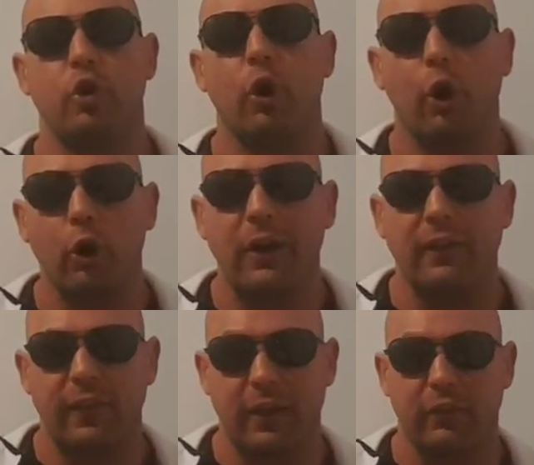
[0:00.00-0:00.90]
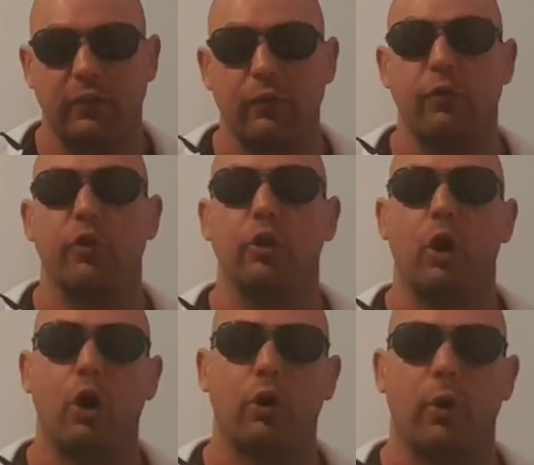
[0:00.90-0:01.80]
You're earning this for the
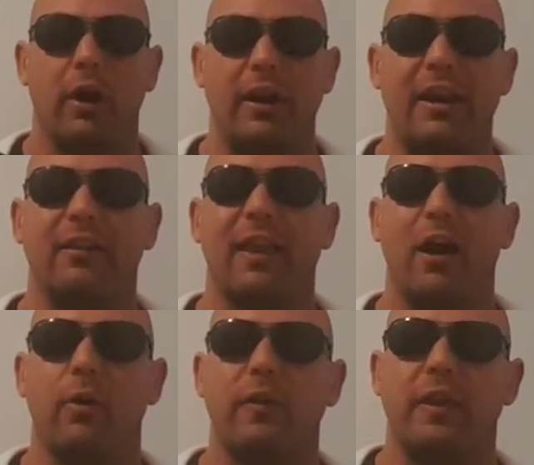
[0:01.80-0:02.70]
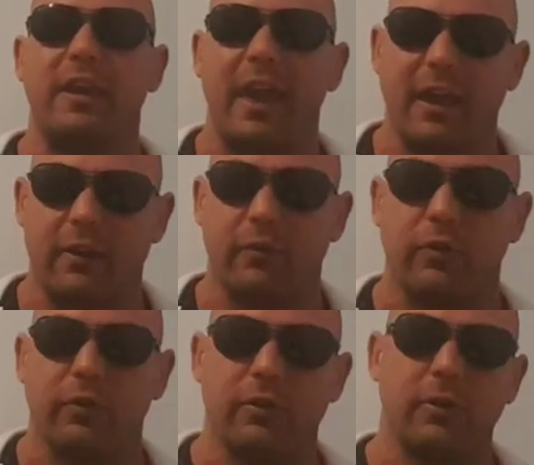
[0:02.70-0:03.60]
long run and allowing the
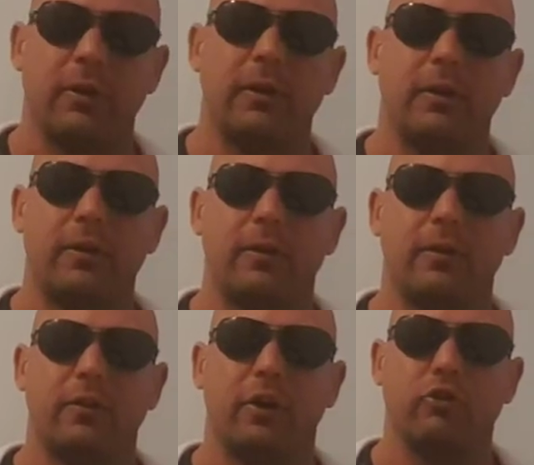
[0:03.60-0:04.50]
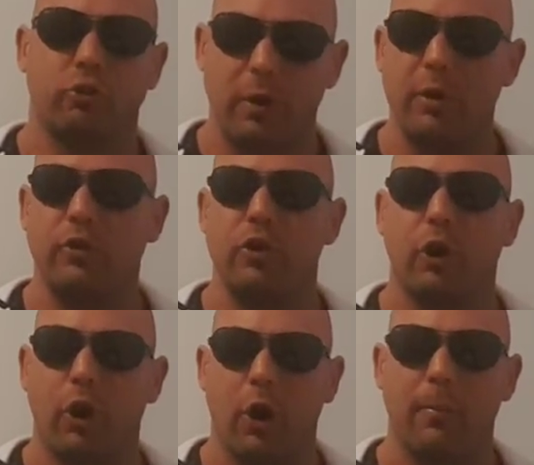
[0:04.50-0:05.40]
gains to contribute to
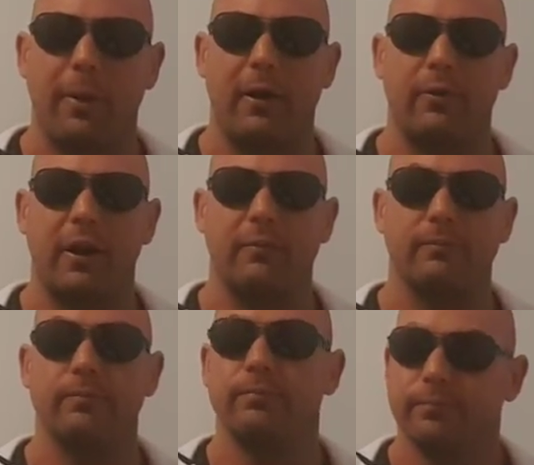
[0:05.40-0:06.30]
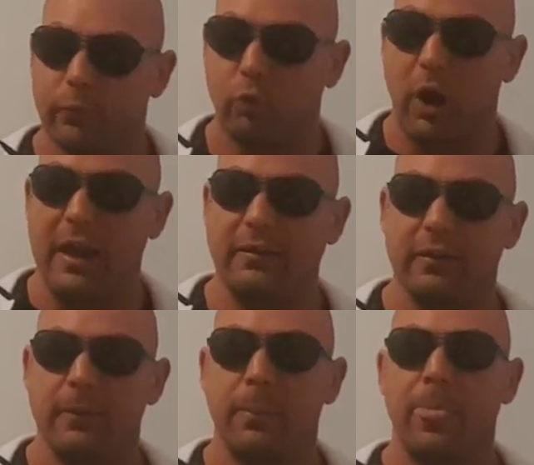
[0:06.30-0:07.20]
your compounding,
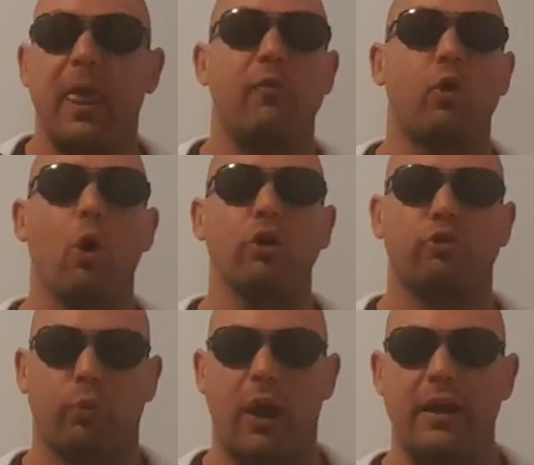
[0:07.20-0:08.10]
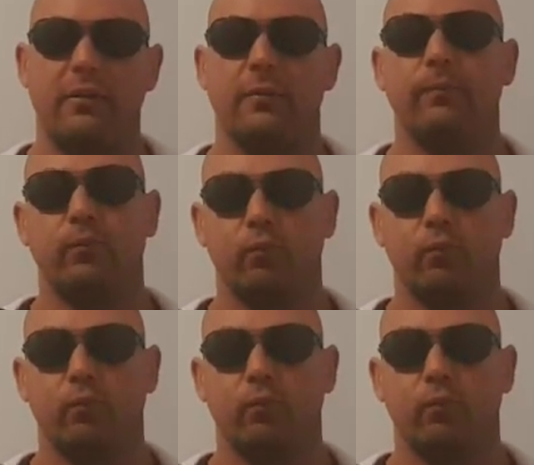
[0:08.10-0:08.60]
right? Of course, right.